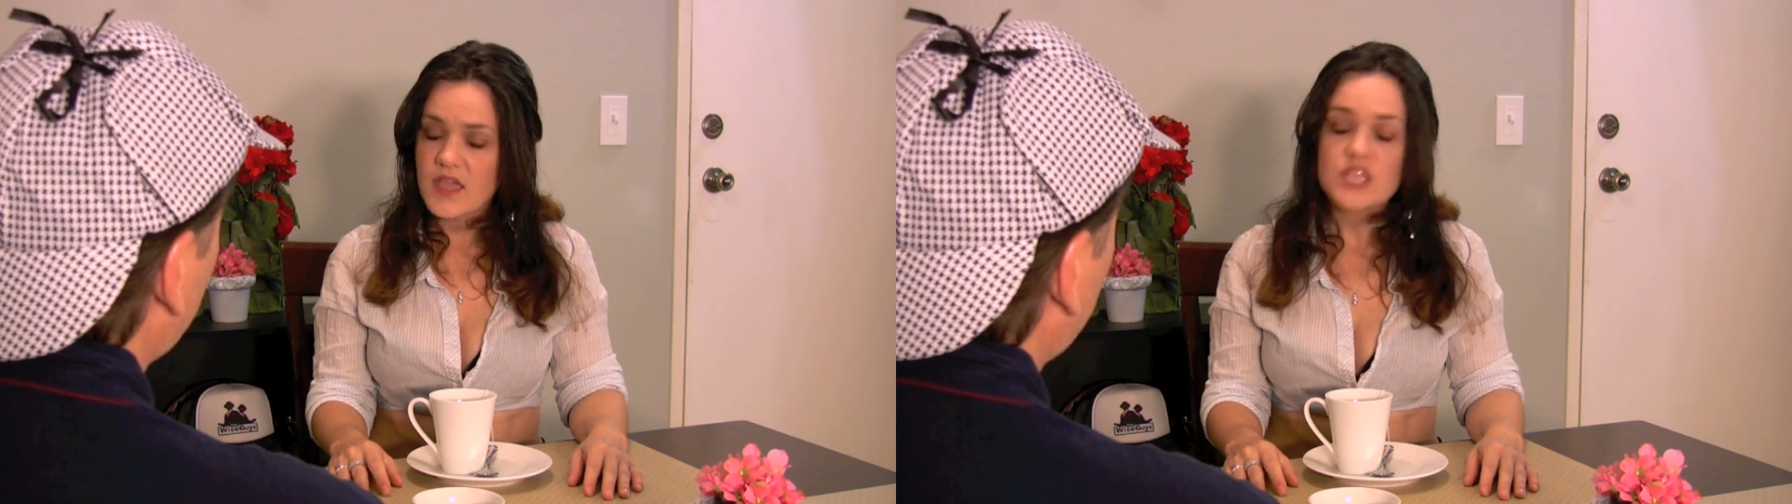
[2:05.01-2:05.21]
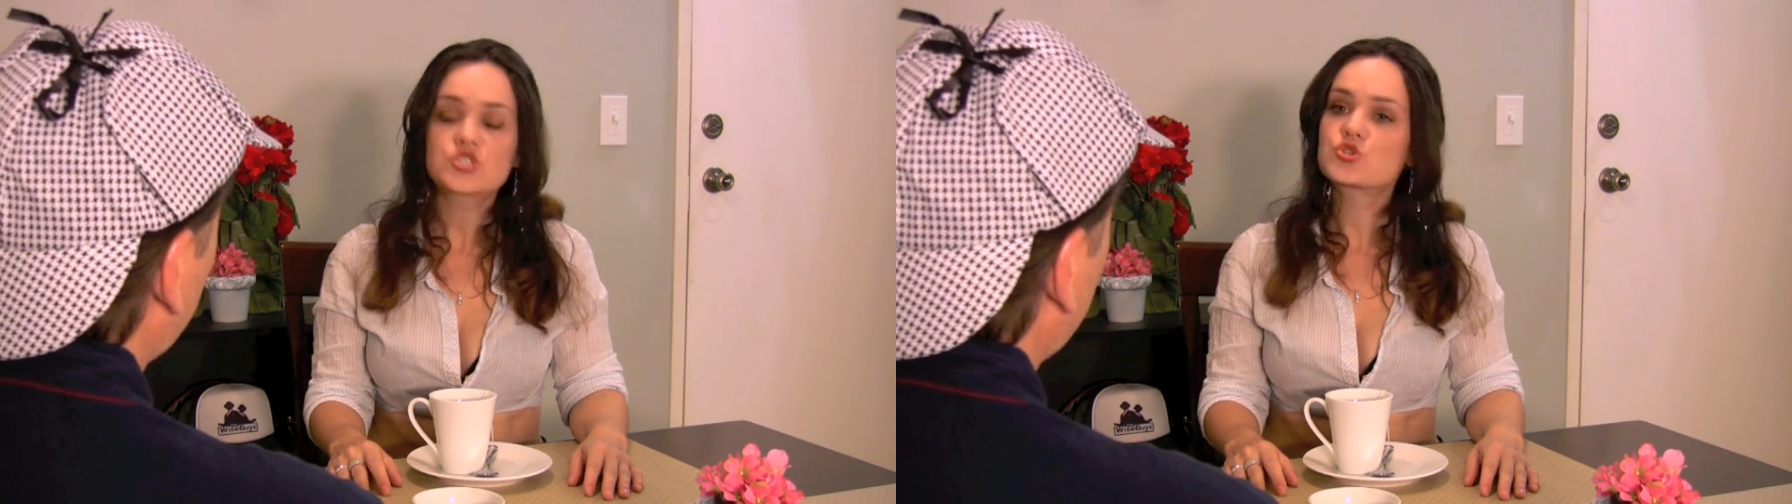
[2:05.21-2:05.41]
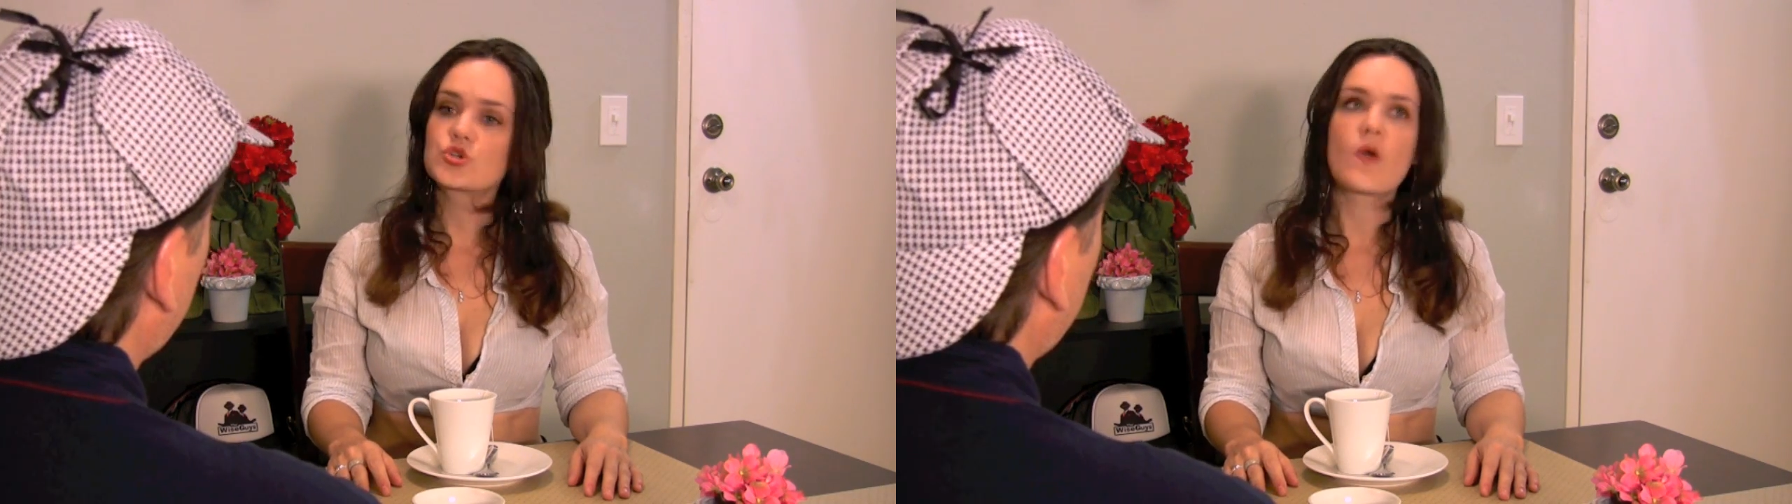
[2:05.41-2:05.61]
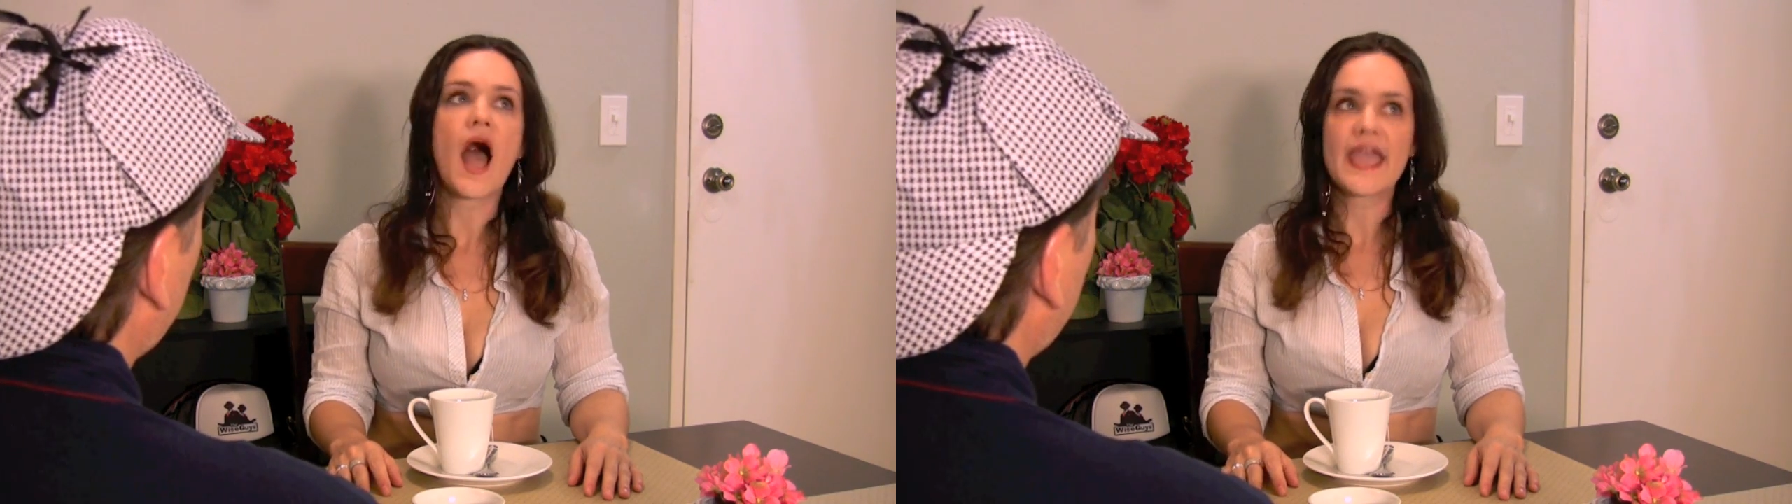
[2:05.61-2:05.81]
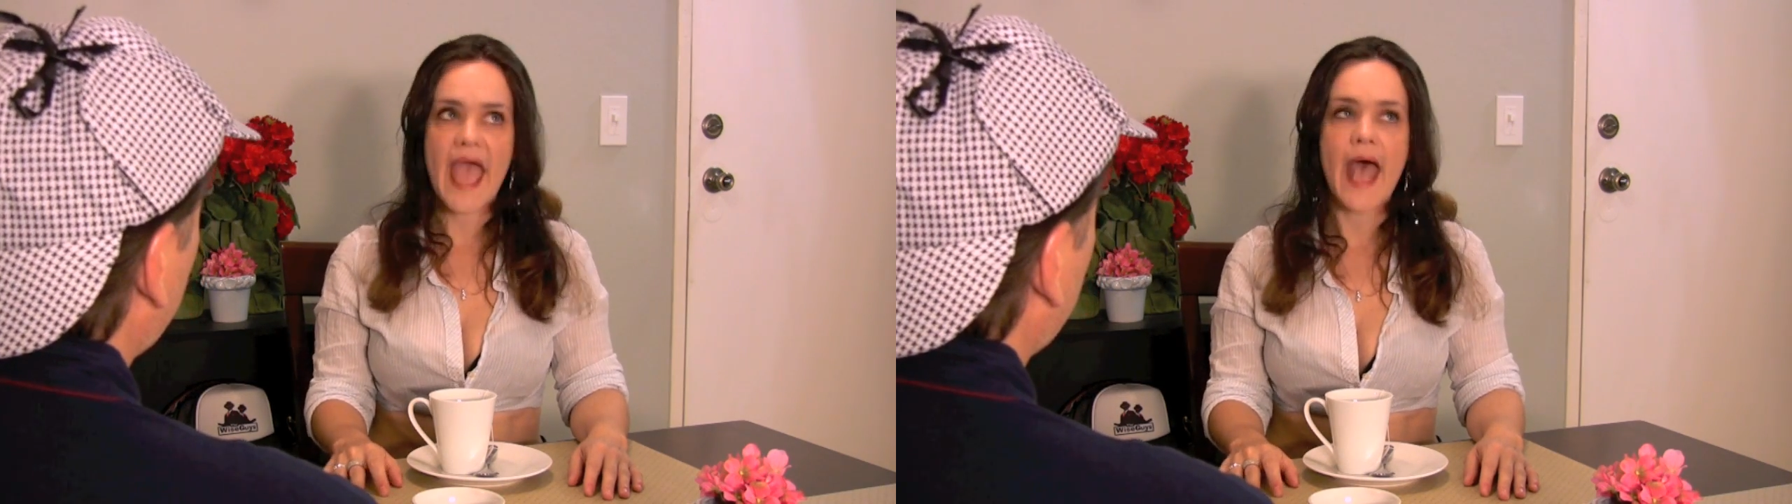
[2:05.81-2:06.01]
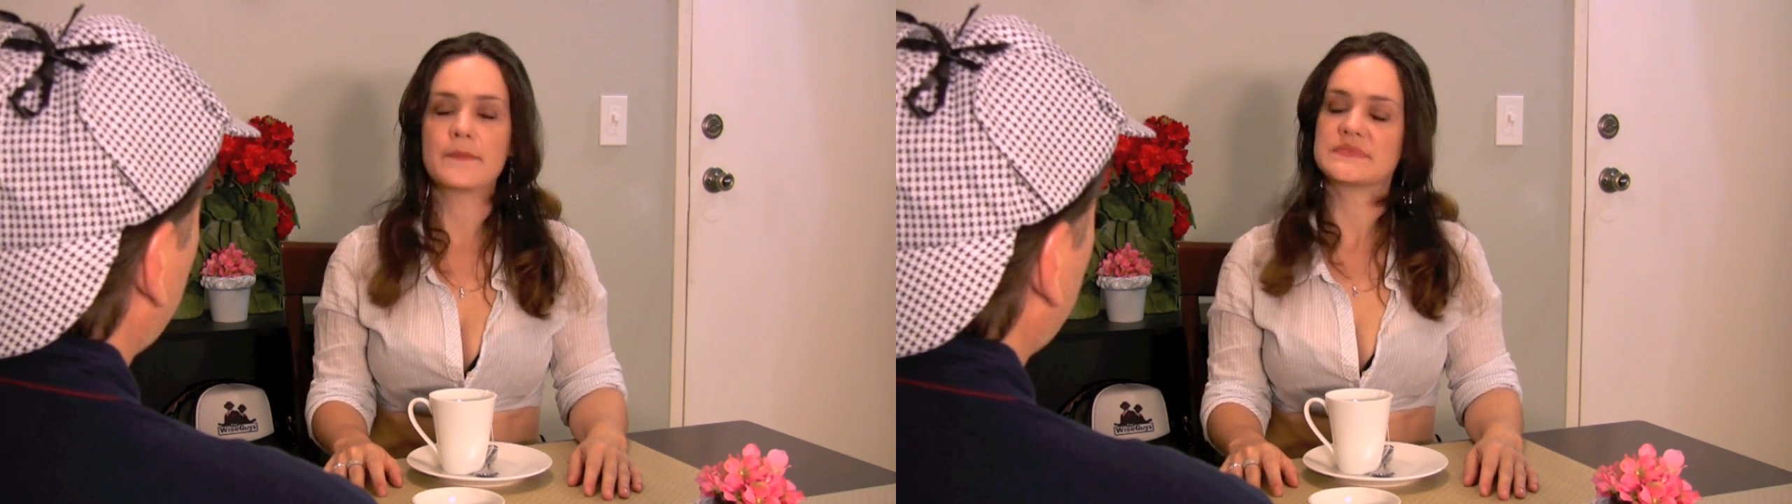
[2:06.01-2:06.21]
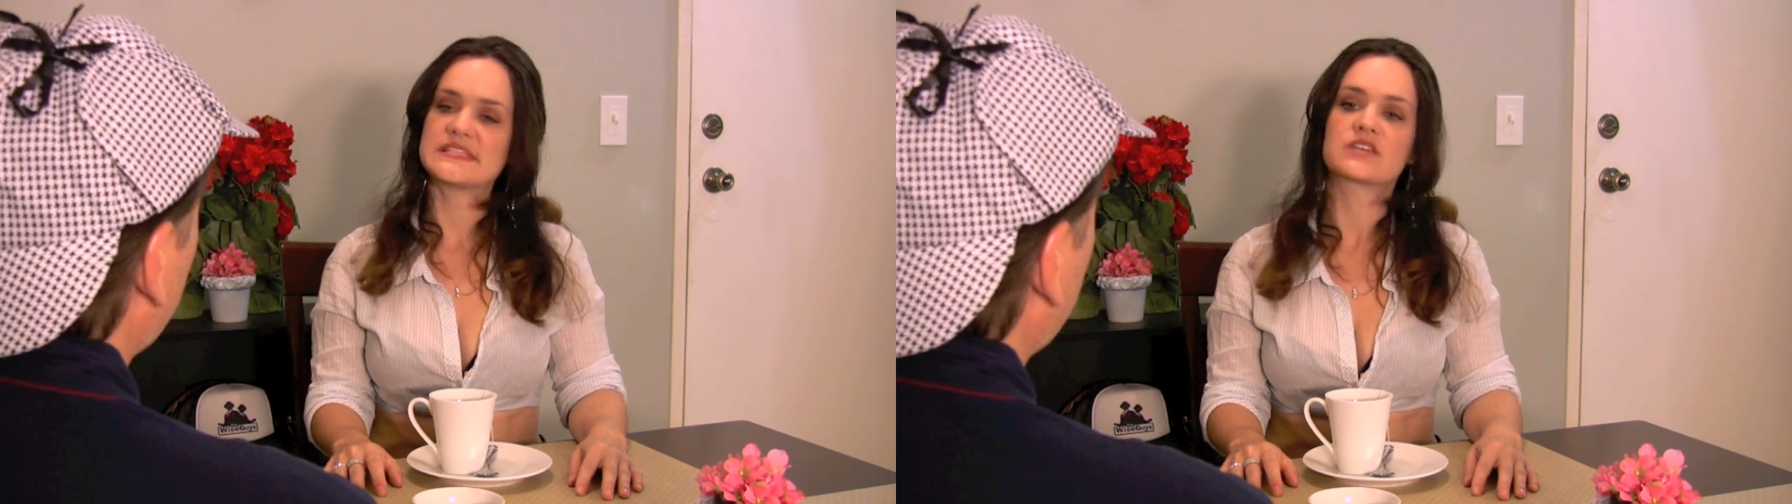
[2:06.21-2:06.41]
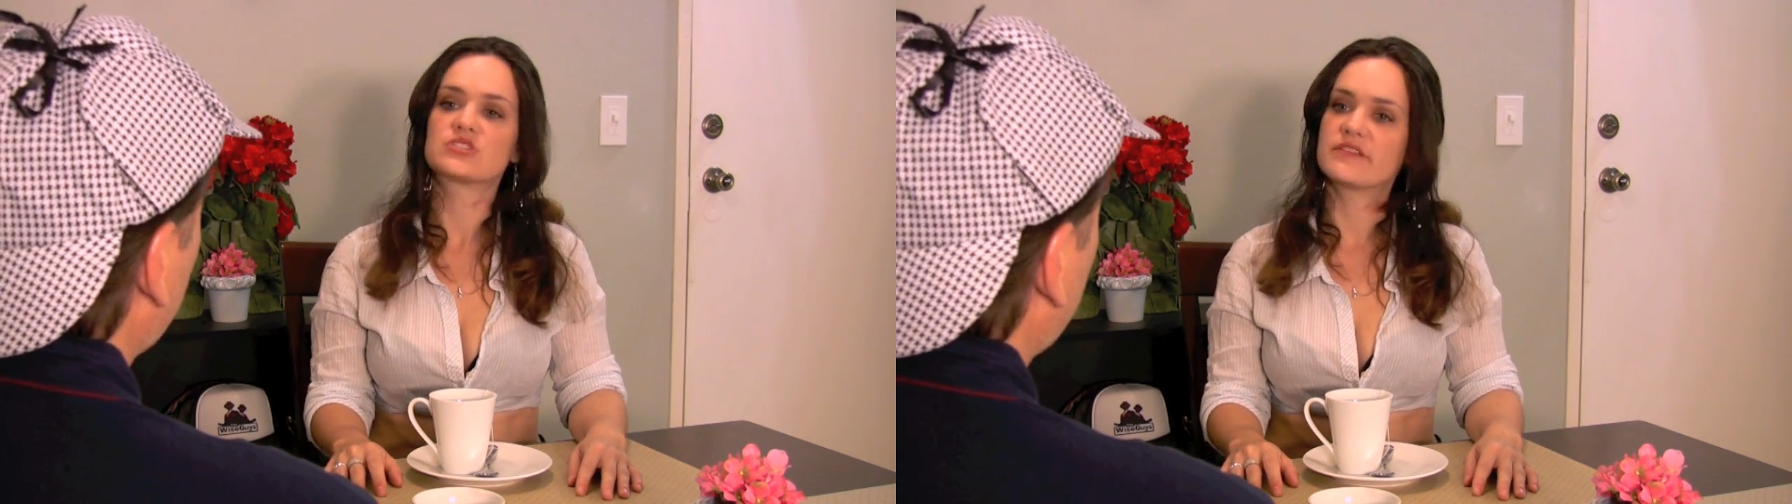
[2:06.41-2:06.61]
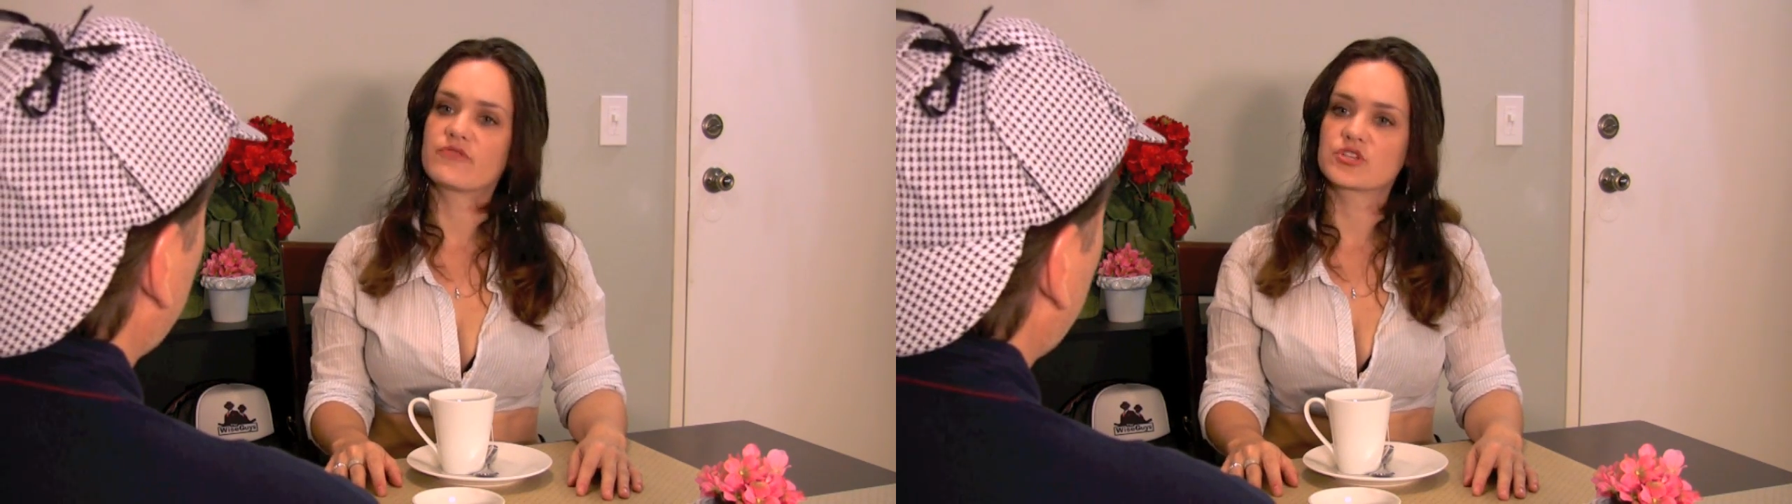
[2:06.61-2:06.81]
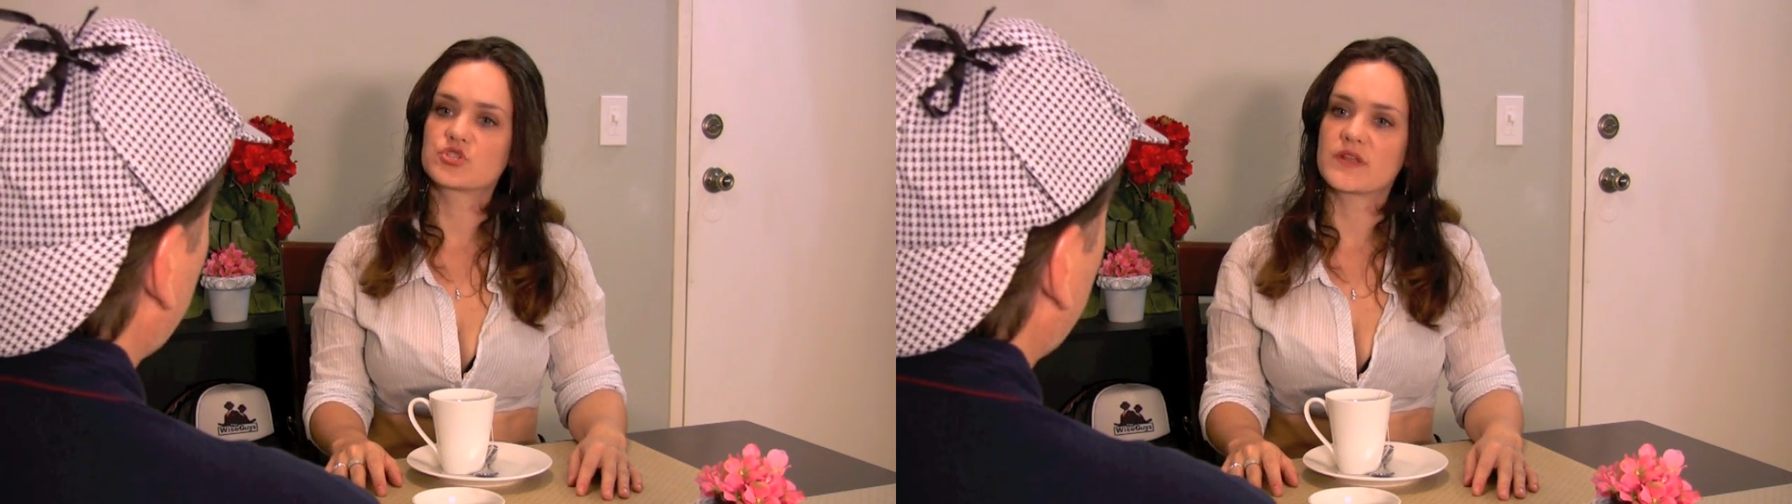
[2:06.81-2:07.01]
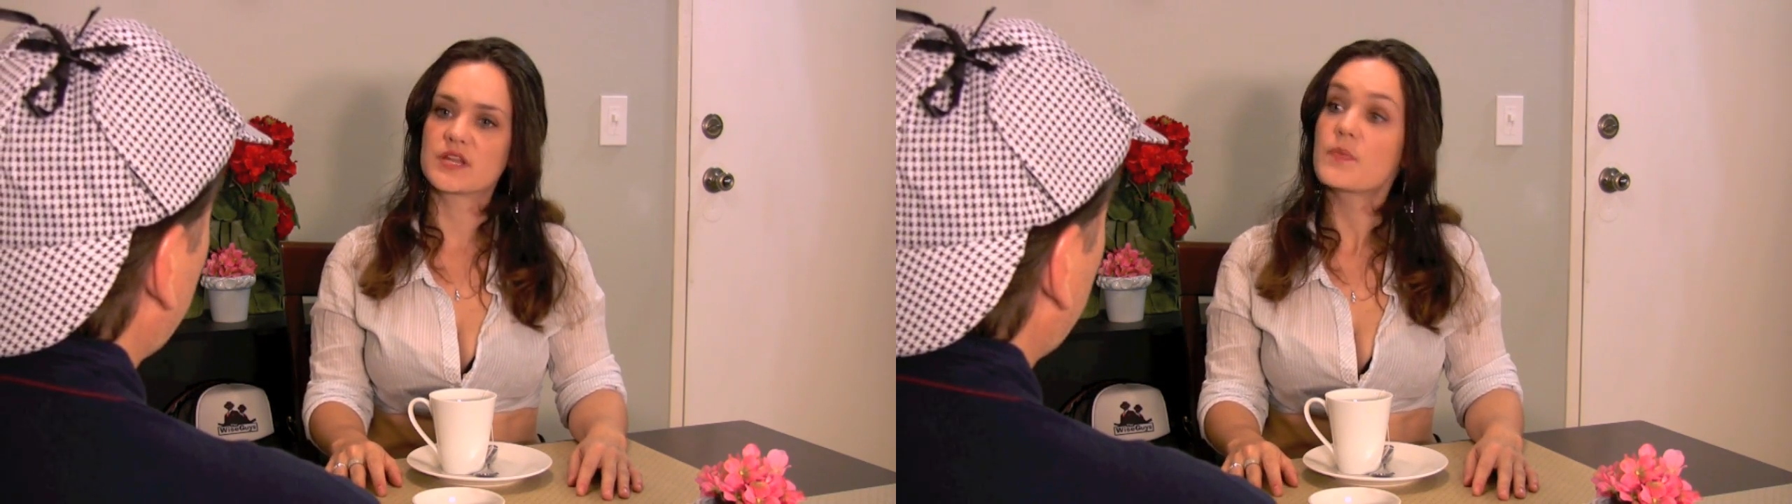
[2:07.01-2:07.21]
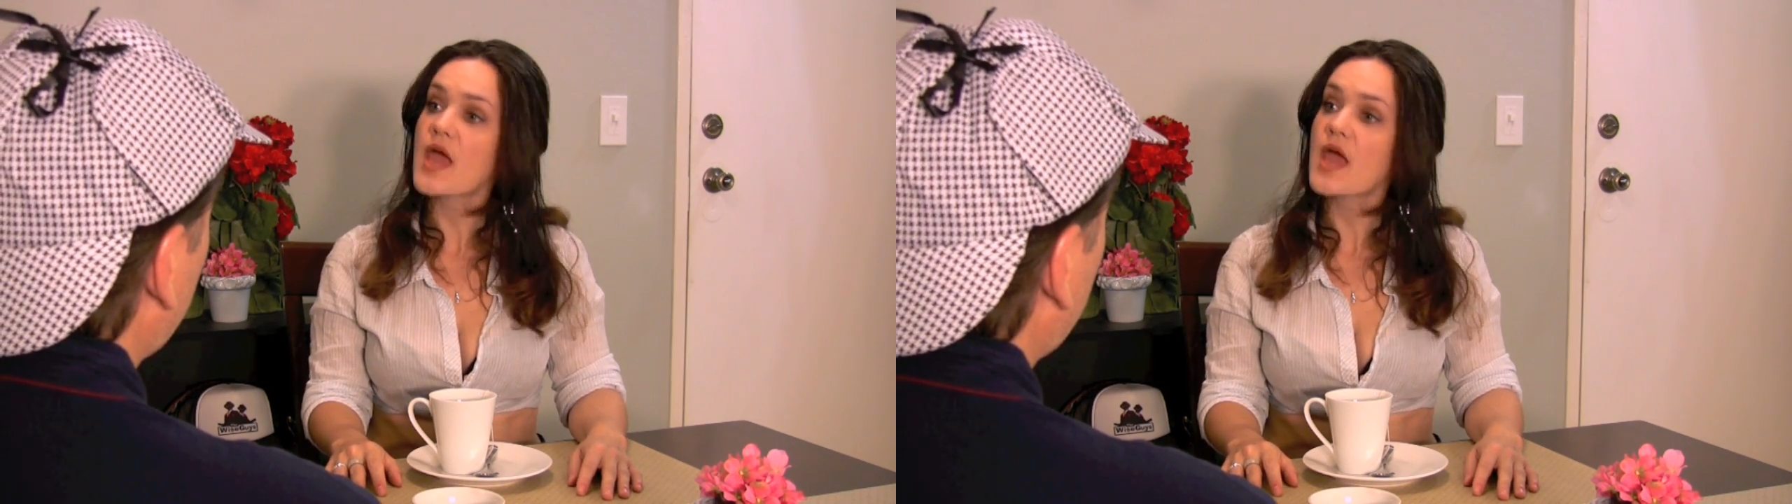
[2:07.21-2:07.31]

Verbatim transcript: It's true, I am sexually frustrated,